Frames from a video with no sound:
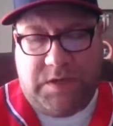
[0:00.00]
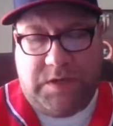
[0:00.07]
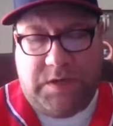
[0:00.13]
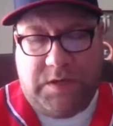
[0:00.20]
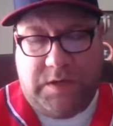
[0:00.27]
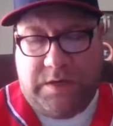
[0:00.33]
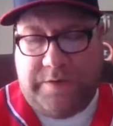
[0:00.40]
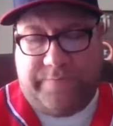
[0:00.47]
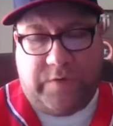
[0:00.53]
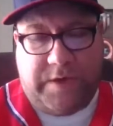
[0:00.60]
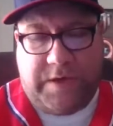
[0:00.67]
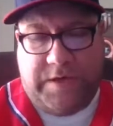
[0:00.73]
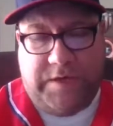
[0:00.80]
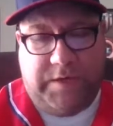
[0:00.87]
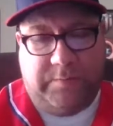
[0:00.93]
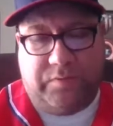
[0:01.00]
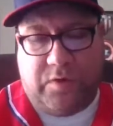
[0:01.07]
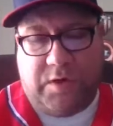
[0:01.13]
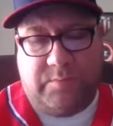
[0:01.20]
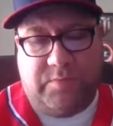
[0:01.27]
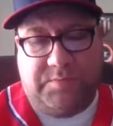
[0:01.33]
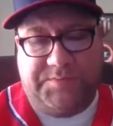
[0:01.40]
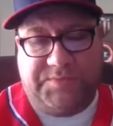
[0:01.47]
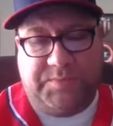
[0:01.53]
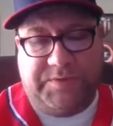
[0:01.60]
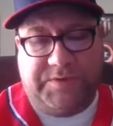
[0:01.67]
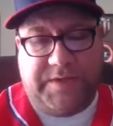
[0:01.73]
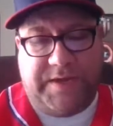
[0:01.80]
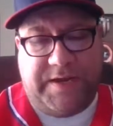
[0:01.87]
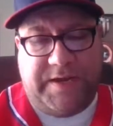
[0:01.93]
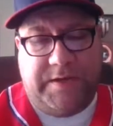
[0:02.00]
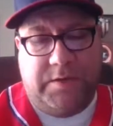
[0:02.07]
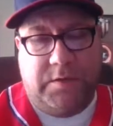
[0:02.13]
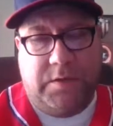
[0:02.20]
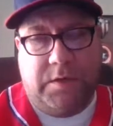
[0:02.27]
And never had any problems with that.